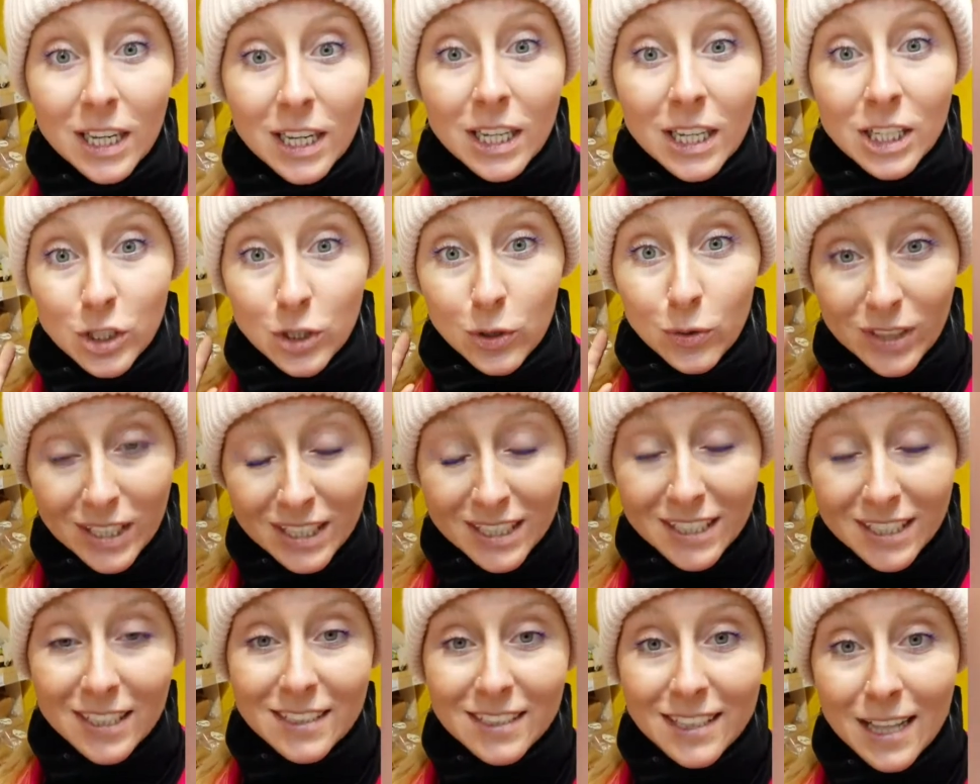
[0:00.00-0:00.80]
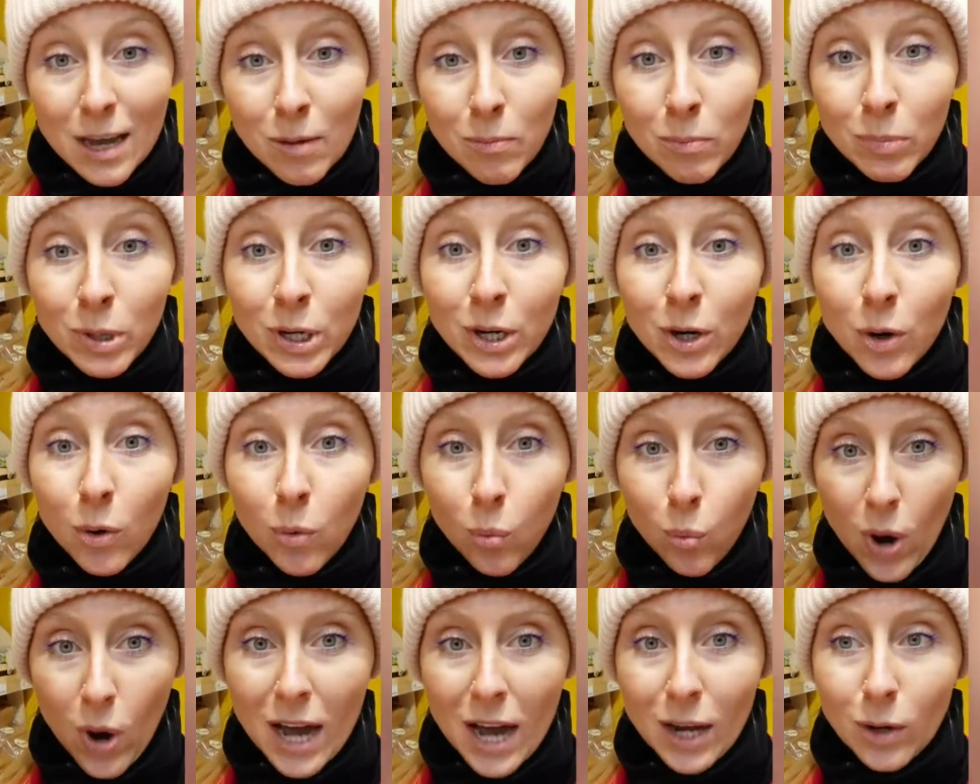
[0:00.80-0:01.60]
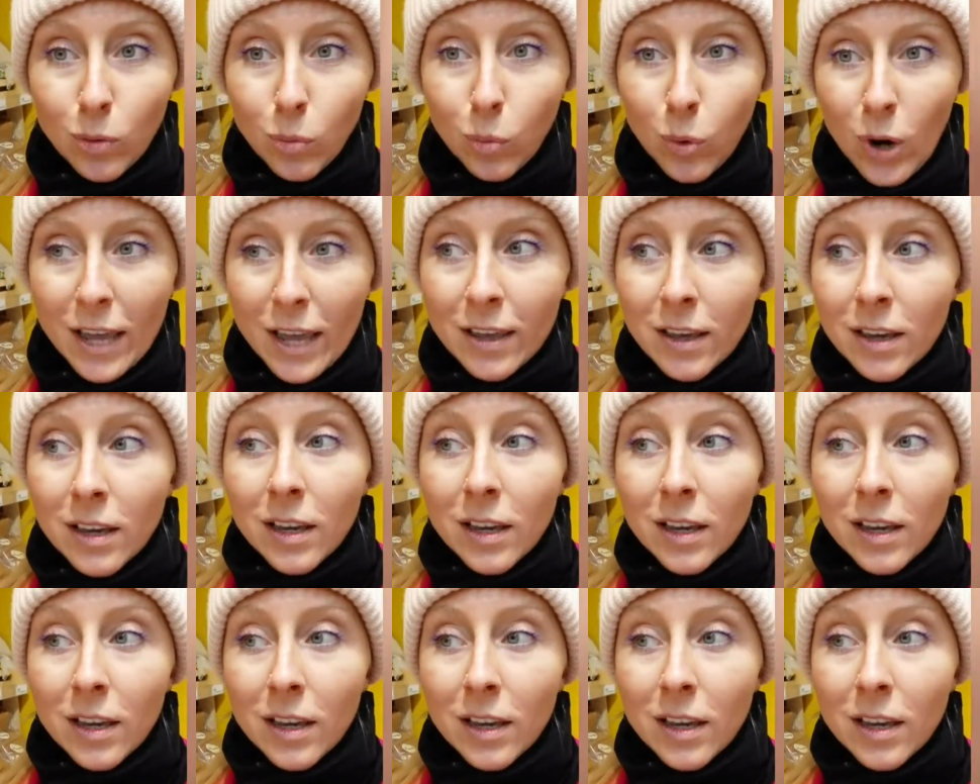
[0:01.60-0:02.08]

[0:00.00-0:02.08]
So this is number 1, why